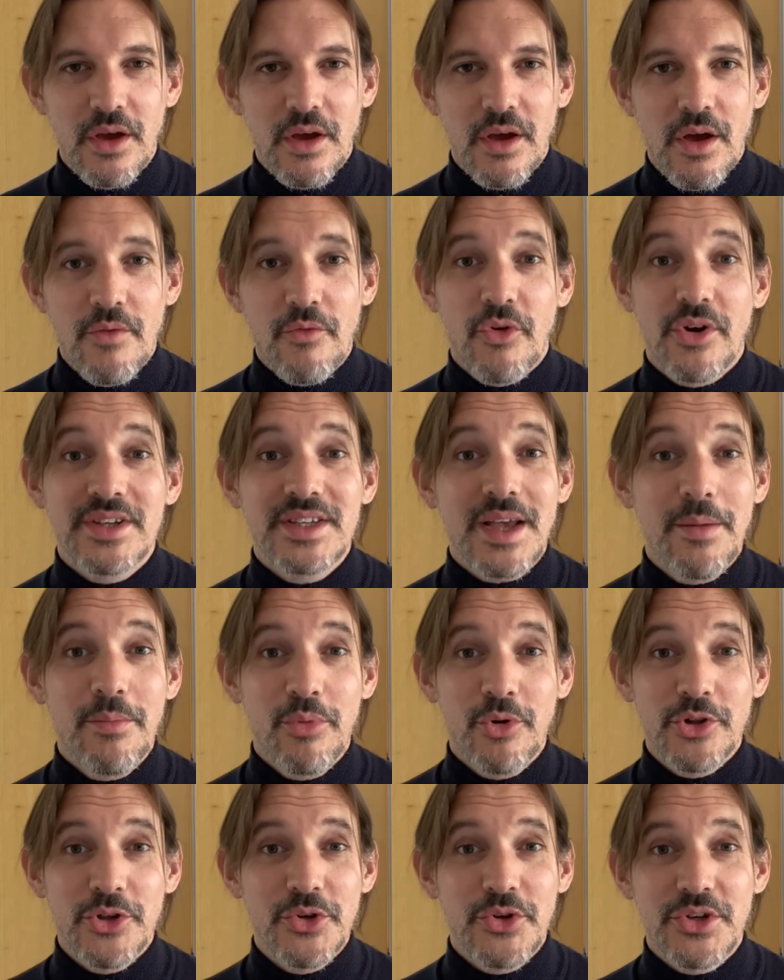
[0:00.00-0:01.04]
For
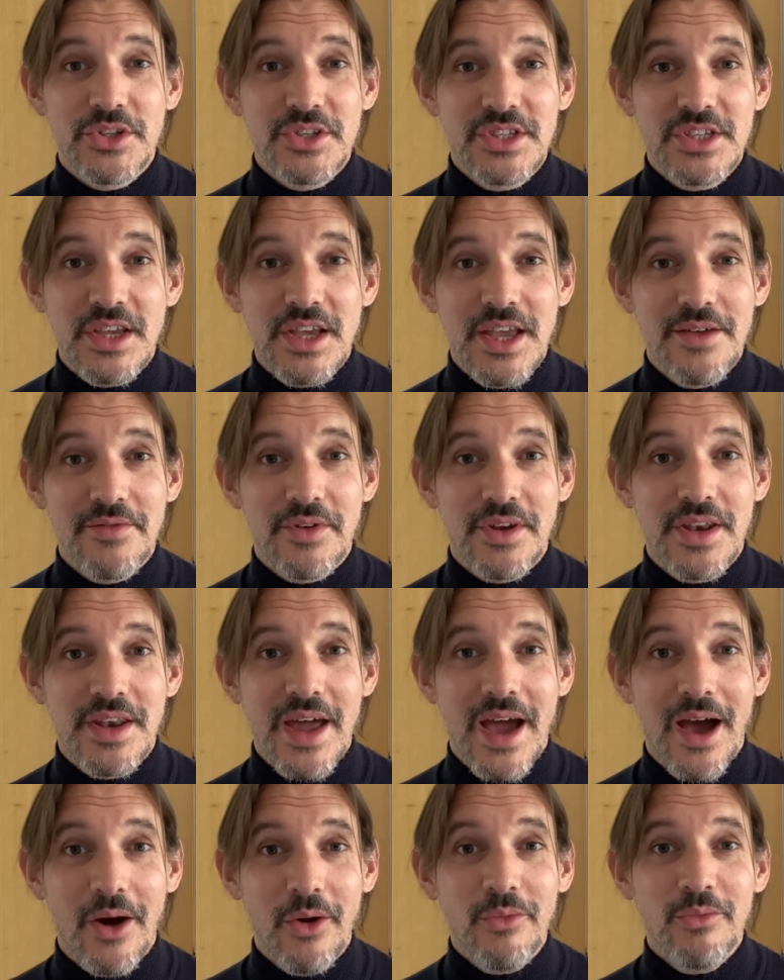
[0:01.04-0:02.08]
example, you can see even
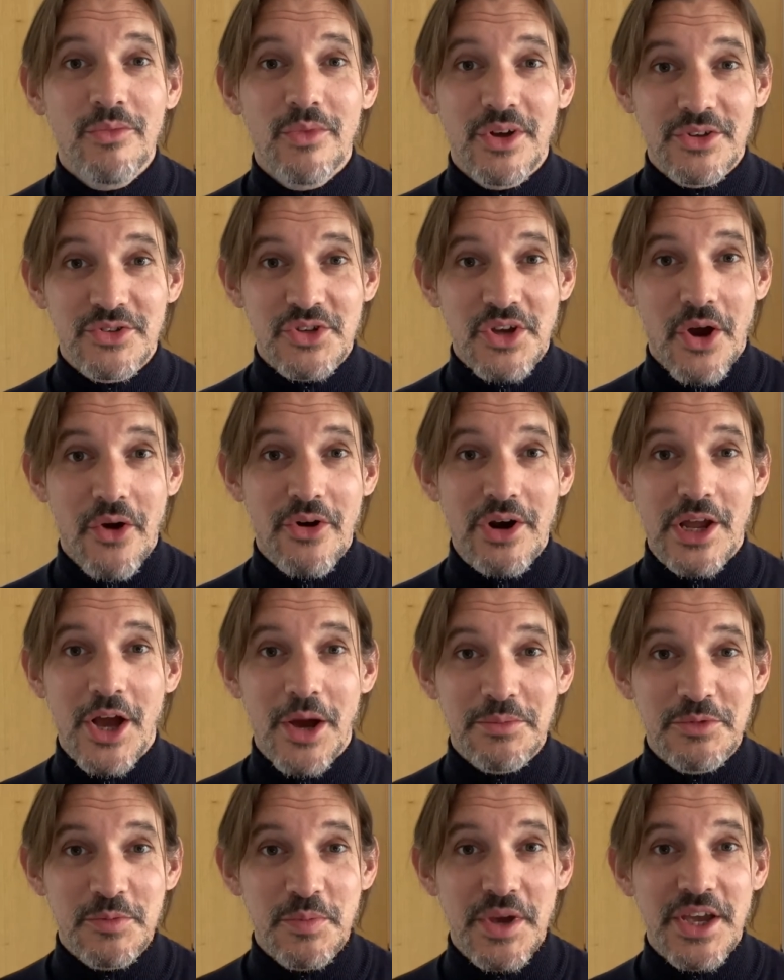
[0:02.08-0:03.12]
now, as currently I'm
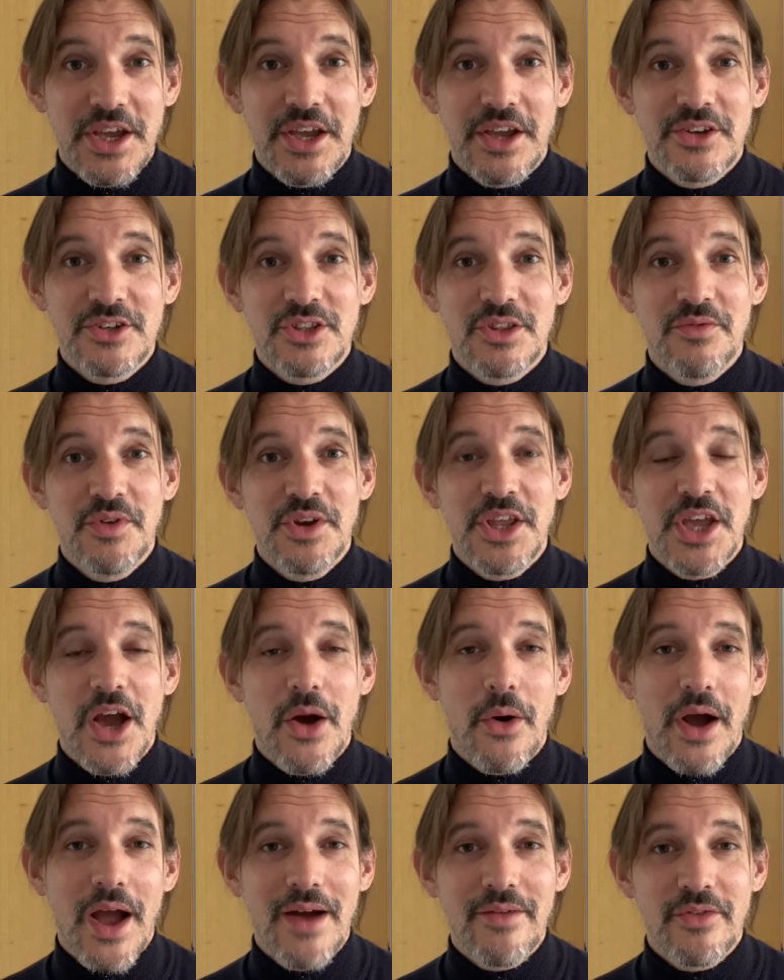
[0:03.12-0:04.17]
speaking into the video,
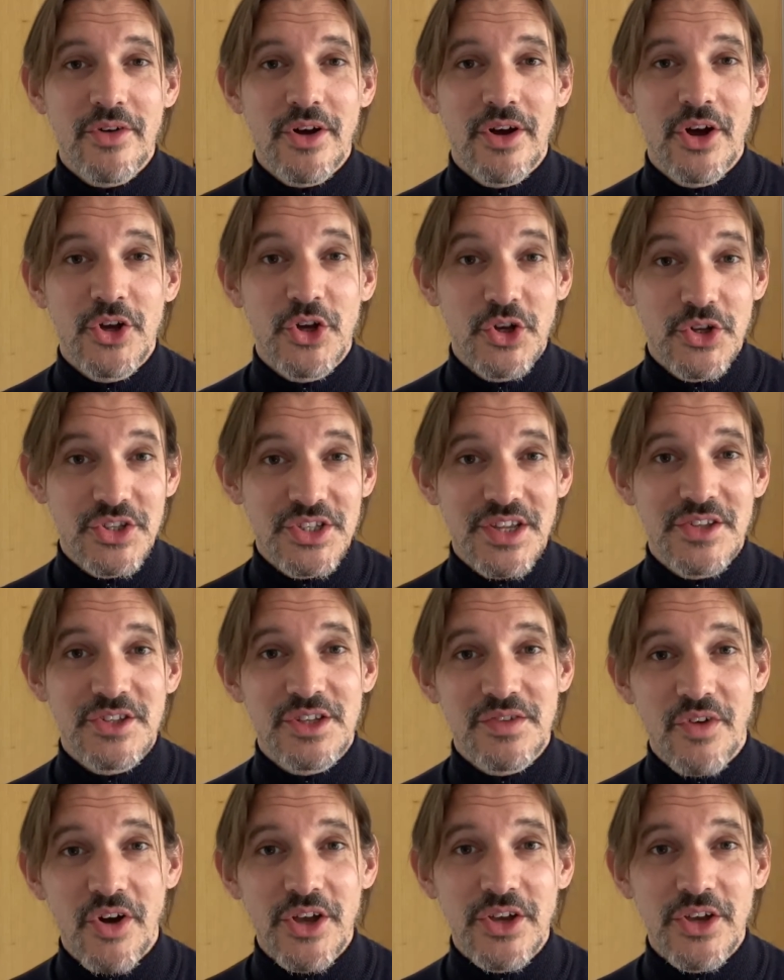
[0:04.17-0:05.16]
I have a good sense of eye